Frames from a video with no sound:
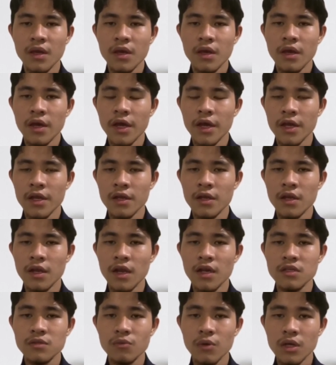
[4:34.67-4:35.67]
And the
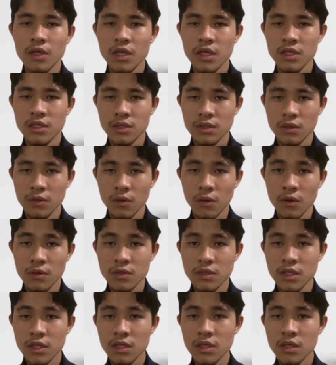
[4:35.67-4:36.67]
last one is
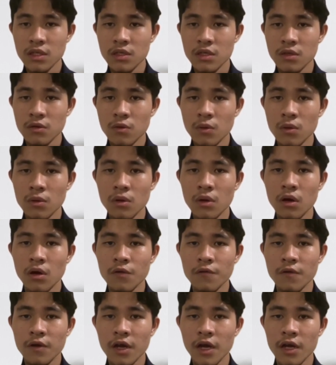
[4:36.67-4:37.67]
consider the role of
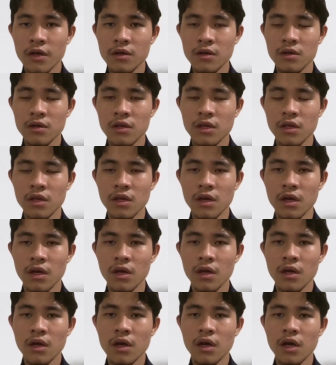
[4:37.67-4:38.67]
hierarchy.
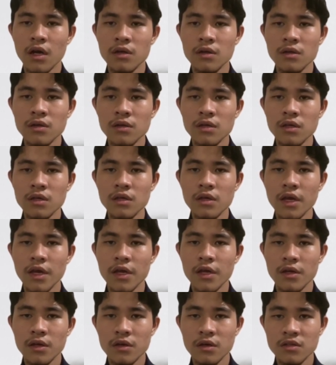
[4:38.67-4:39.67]
Hierarchy
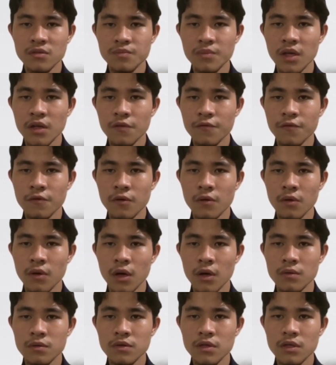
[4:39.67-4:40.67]
and respect for
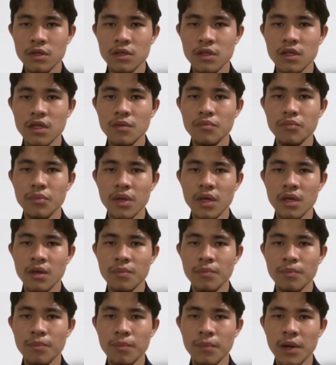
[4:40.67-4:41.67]
authority may
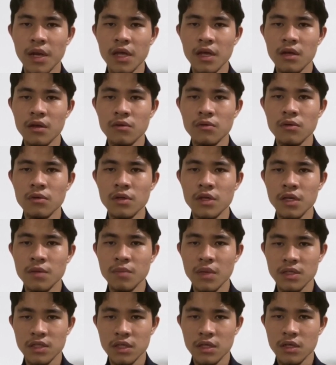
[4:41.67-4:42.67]
play a role in
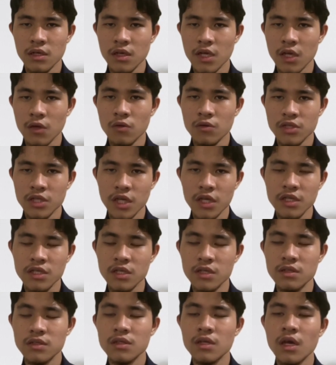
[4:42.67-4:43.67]
Mexican
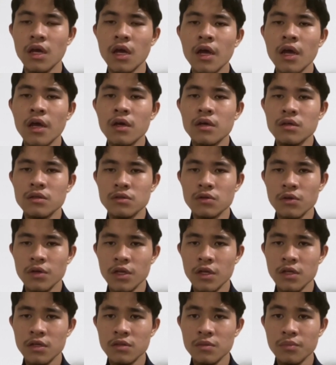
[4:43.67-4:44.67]
negotiations. So it
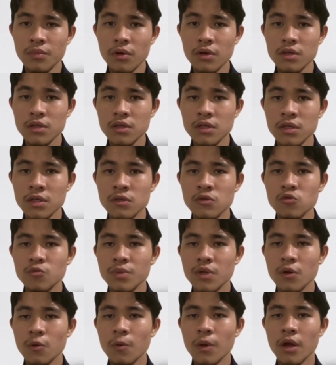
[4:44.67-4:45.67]
is important to be
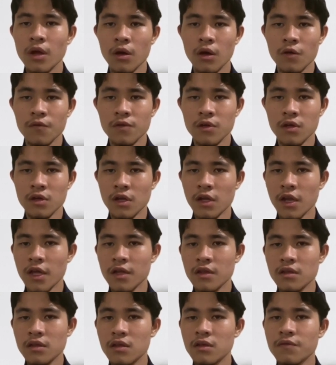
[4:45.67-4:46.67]
aware of the
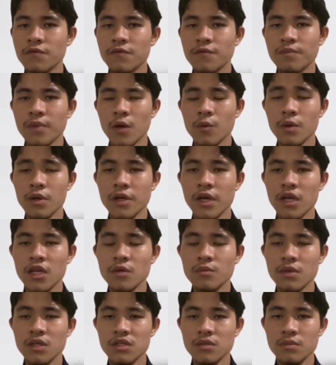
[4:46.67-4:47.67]
relative power
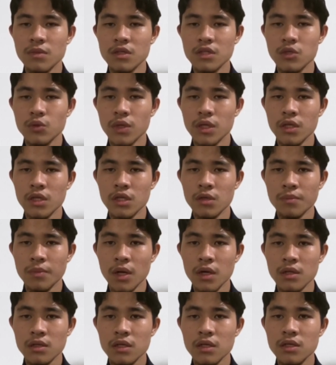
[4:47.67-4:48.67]
dynamics between the
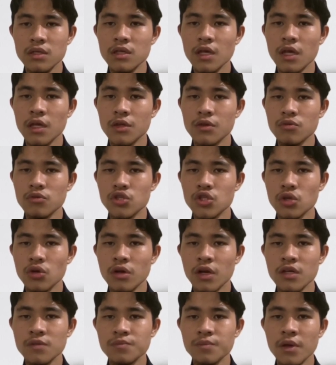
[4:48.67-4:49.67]
parties and to show
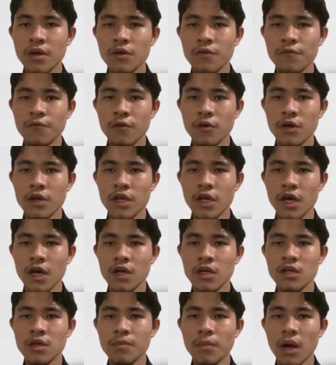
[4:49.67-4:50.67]
respect for the
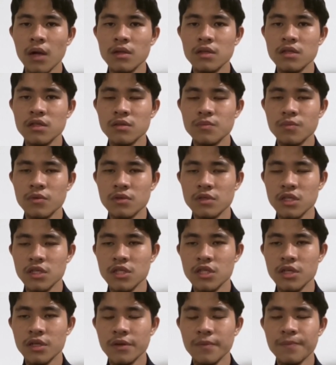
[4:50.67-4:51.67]
other party's
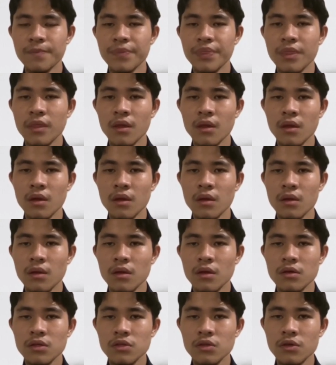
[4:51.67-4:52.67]
position.
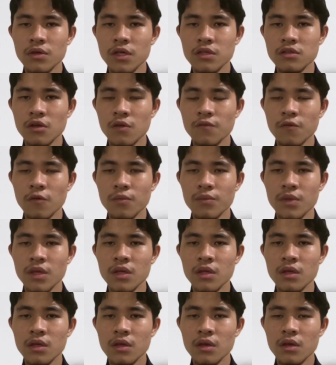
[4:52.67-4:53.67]
So that's all from
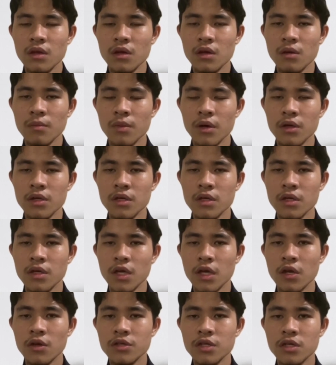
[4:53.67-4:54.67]
me about the
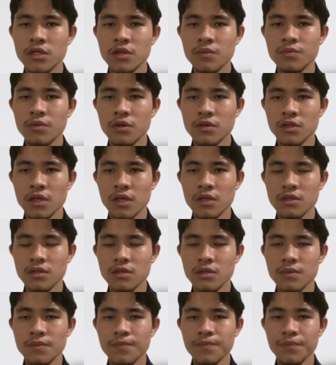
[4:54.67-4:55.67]
negotiation process.
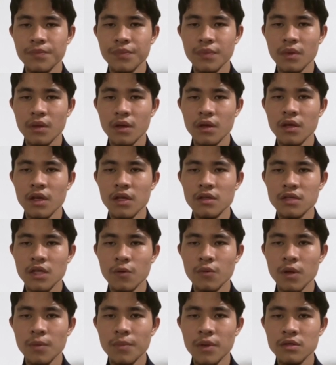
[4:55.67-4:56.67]
Next, I
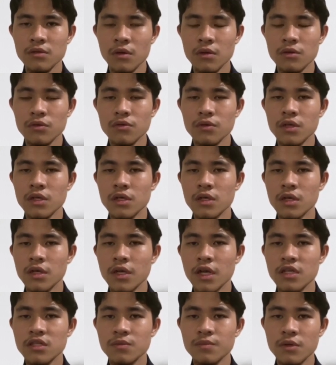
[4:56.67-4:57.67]
will pass on to the
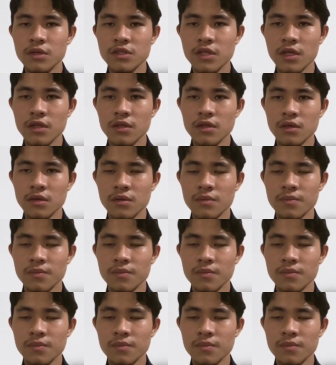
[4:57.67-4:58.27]
next presenter.